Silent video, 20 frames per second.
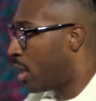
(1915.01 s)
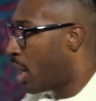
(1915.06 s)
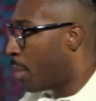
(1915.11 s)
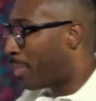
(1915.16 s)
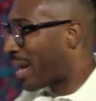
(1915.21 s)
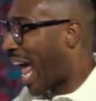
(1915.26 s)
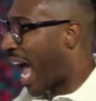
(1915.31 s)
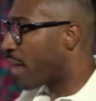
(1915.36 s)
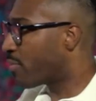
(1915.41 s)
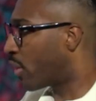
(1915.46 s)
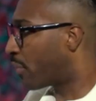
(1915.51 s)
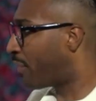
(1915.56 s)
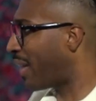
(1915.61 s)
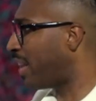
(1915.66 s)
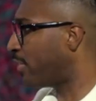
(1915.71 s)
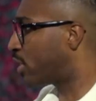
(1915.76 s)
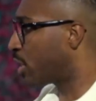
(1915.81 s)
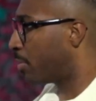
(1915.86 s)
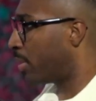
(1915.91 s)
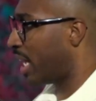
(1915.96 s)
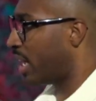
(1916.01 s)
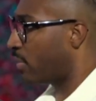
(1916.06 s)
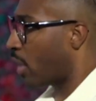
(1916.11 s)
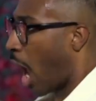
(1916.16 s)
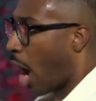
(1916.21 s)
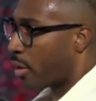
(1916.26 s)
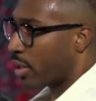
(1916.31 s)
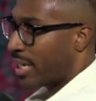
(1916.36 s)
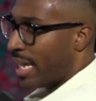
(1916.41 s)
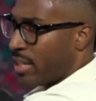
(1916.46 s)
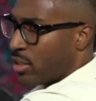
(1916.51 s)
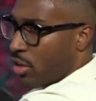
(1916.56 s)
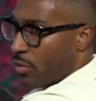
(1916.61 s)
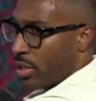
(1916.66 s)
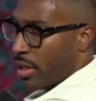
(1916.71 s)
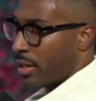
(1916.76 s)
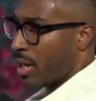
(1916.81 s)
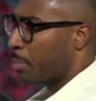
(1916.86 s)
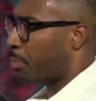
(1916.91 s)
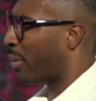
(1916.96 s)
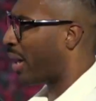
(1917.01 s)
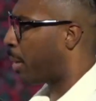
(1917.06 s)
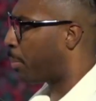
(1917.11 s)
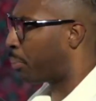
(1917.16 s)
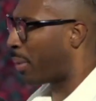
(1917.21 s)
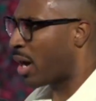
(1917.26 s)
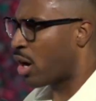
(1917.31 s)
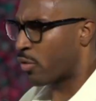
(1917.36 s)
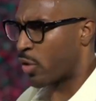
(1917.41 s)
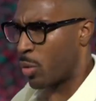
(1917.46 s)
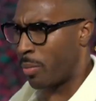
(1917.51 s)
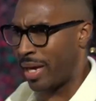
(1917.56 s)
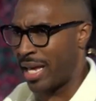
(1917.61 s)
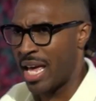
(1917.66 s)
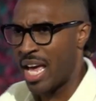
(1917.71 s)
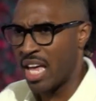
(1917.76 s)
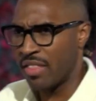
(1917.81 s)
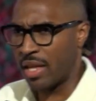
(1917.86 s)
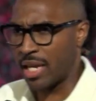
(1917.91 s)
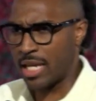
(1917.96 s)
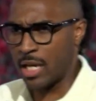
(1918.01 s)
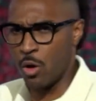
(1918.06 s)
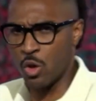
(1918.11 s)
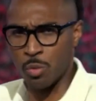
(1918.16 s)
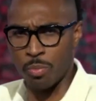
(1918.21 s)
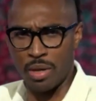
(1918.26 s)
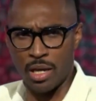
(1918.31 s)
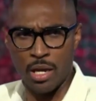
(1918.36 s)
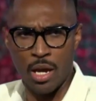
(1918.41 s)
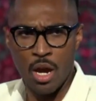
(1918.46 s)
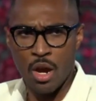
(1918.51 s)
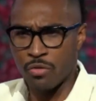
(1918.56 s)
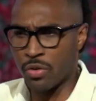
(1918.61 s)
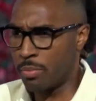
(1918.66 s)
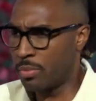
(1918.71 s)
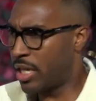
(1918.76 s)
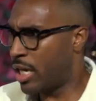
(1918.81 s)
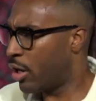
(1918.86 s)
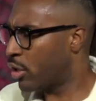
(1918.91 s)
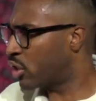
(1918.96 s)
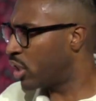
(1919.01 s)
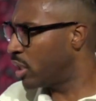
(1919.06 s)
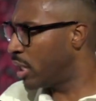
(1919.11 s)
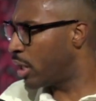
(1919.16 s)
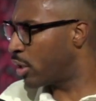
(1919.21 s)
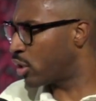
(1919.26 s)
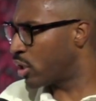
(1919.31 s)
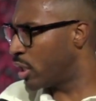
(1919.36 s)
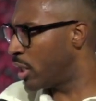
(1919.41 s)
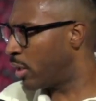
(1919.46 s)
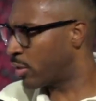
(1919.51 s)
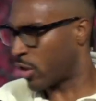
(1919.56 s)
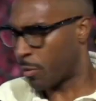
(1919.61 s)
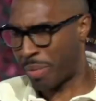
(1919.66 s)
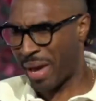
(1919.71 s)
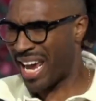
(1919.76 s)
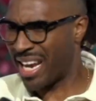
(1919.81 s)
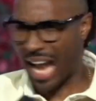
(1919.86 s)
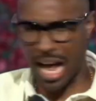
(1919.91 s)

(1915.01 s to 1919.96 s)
But I have the faith to believe that our kids over there can pray a prayer over me that heals me from years and years and years of pain.